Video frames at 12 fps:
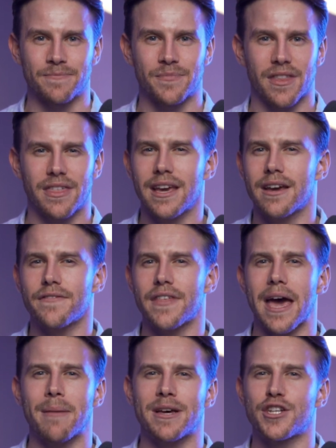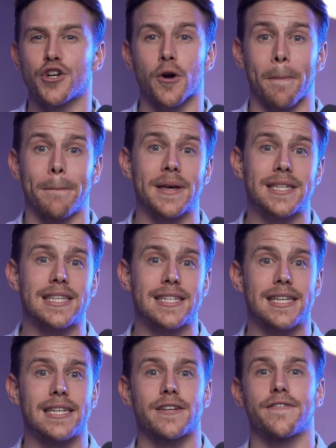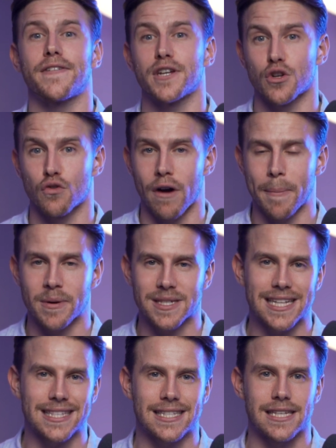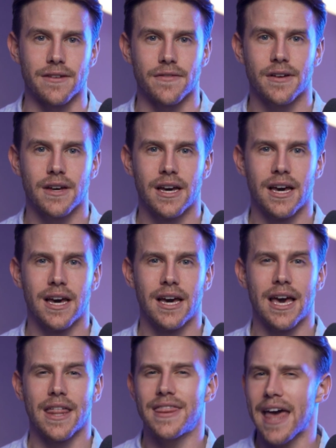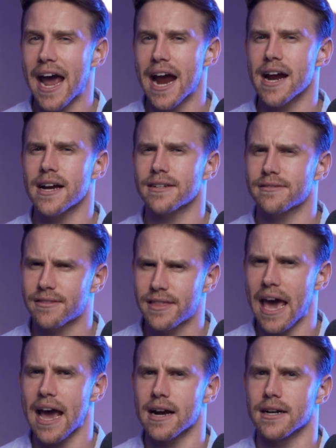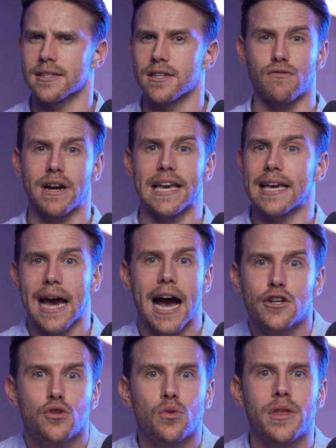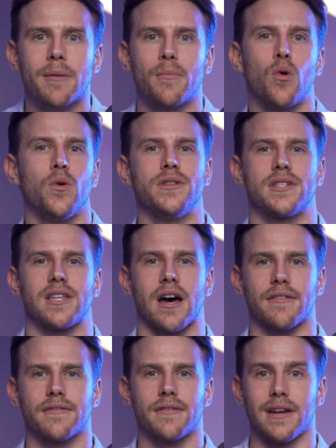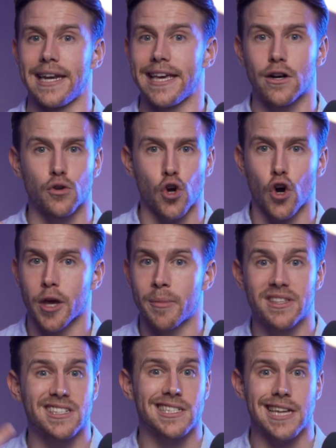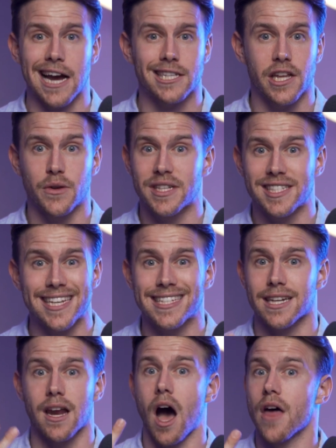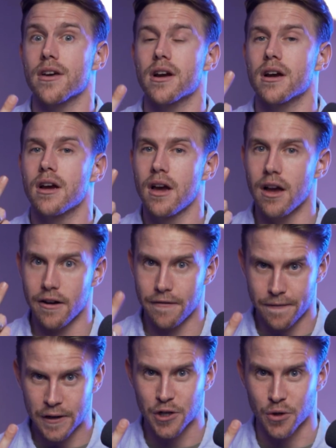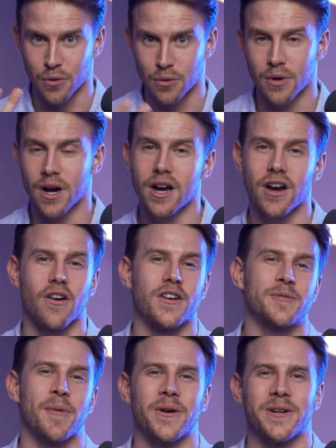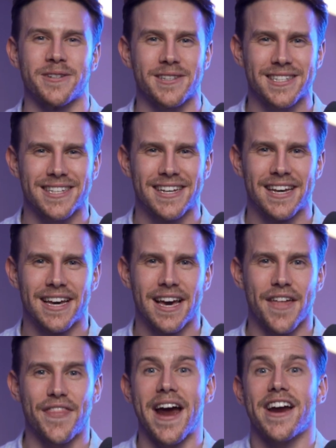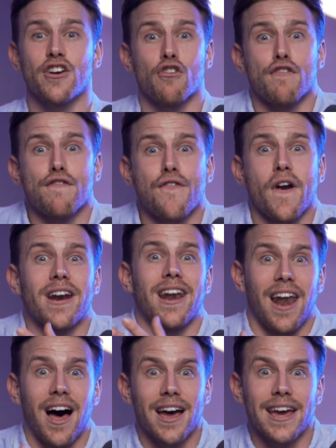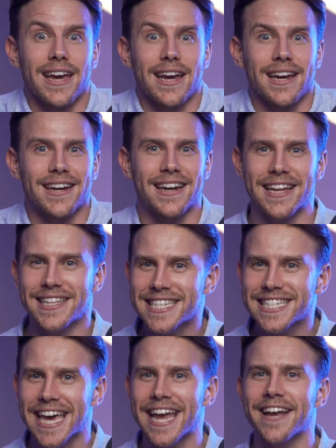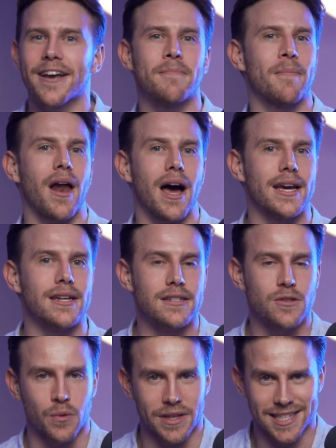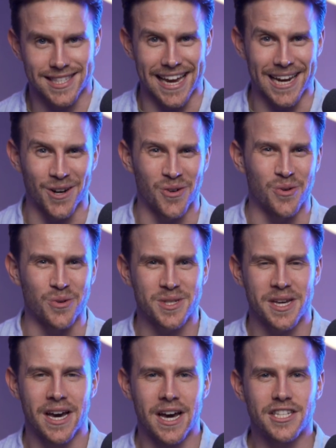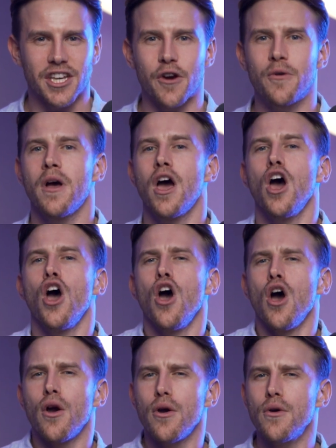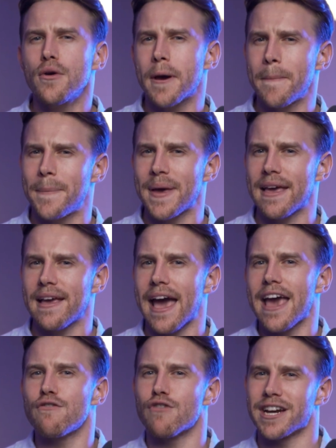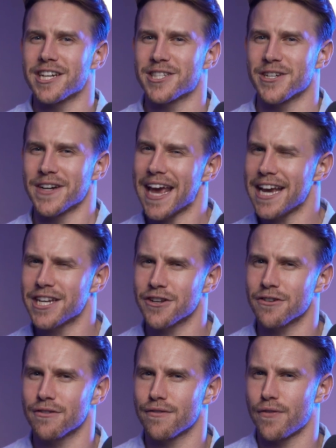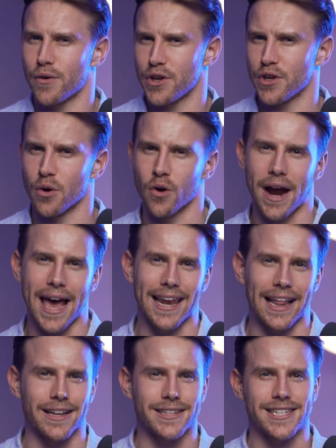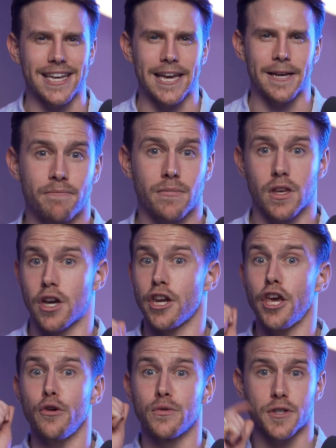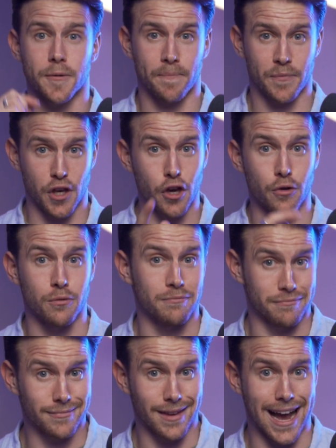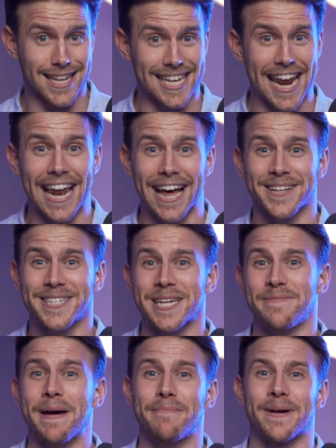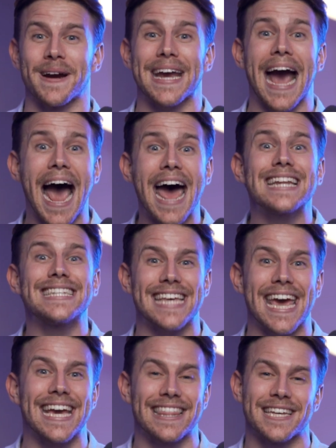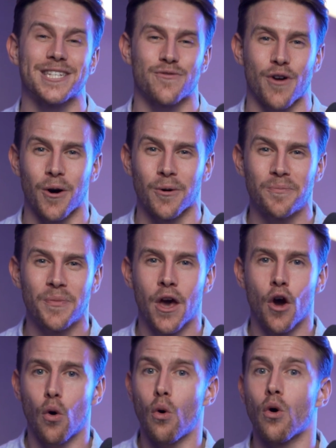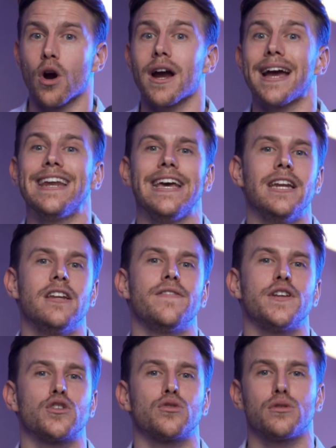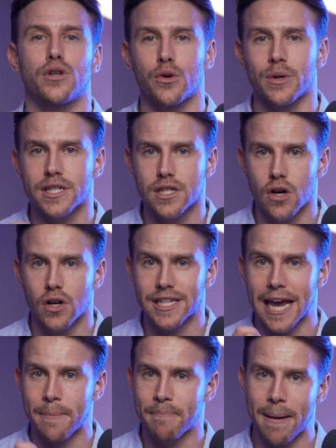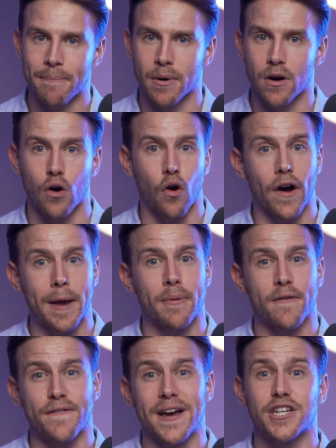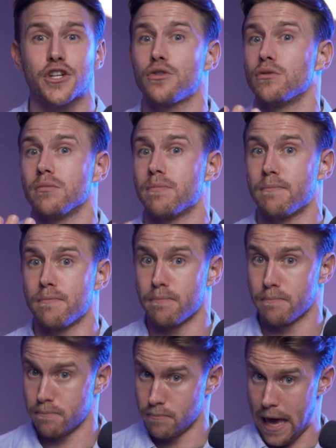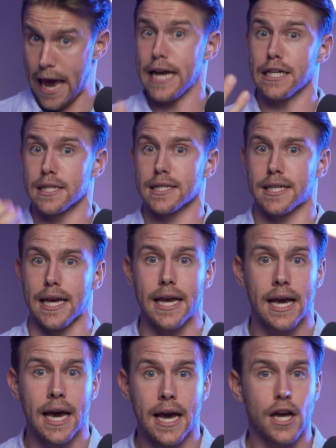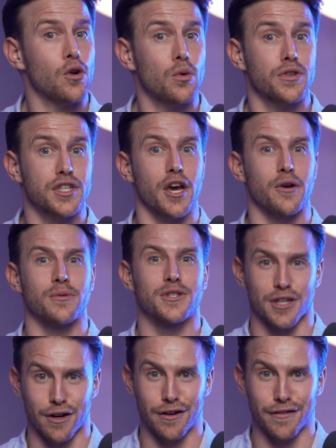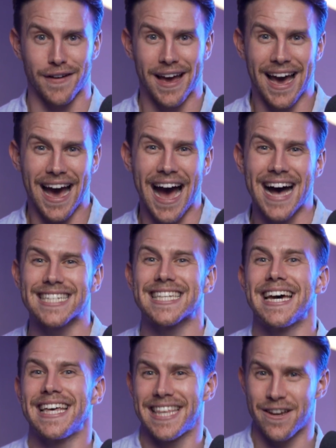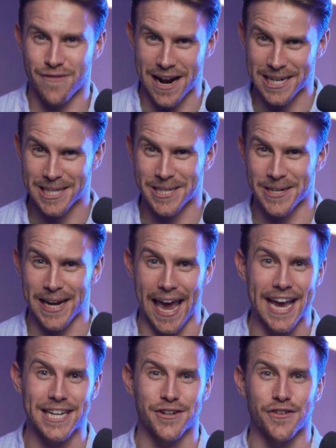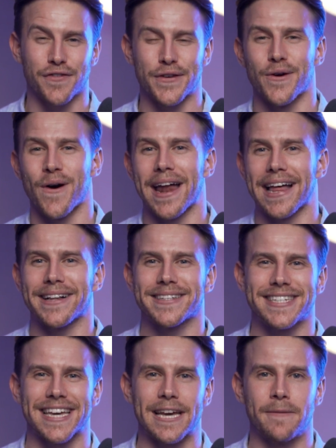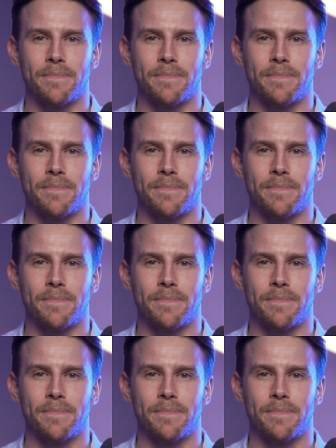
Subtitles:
Think of them as your business's official representative. They're there to really catch all the important stuff: legal documents, tax notices, and other official correspondence. They're your front line in staying compliant with state laws. So, who can be a registered agent for your LLC? Good news, you, as an LLC member, can take this role, or an individual who is not a member or a professional agency can also serve as the registered agent for your LLC.